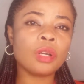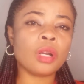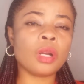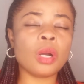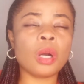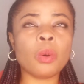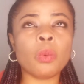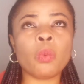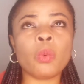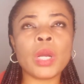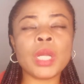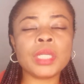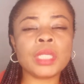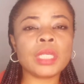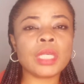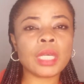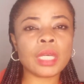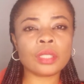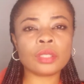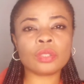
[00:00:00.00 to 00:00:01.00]
when
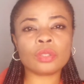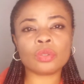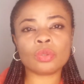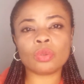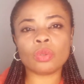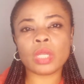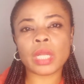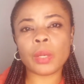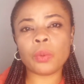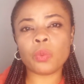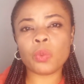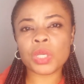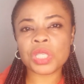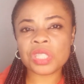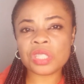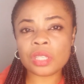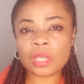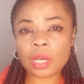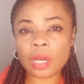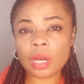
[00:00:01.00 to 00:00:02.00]
it gets to like
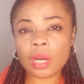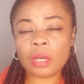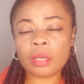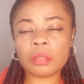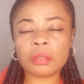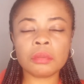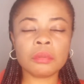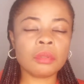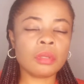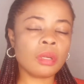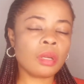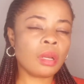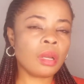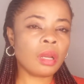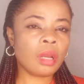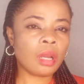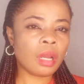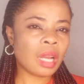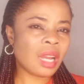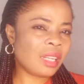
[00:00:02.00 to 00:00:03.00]
winter,
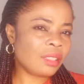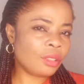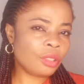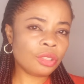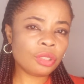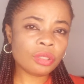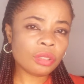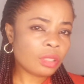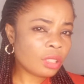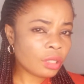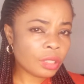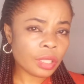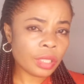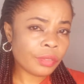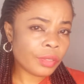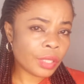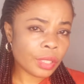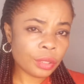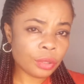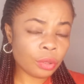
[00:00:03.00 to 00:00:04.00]
I don't
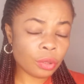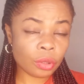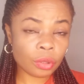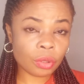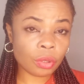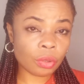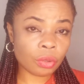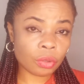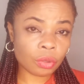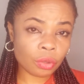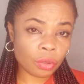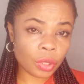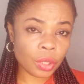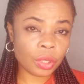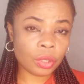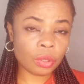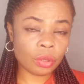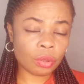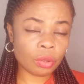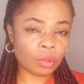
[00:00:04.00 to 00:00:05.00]
really use
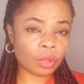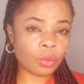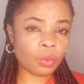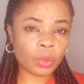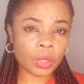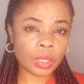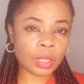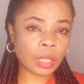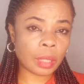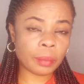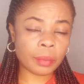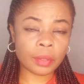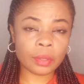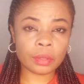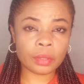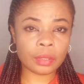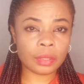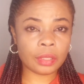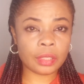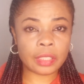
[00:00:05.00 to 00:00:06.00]
sunscreen during winter
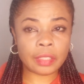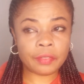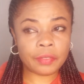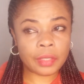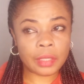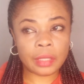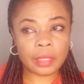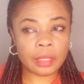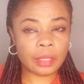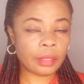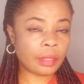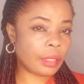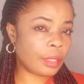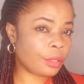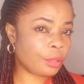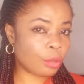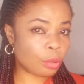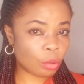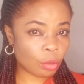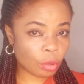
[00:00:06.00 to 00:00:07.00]
because definitely there
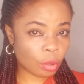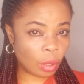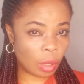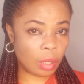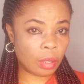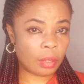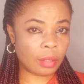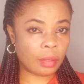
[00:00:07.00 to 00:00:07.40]
is no sun.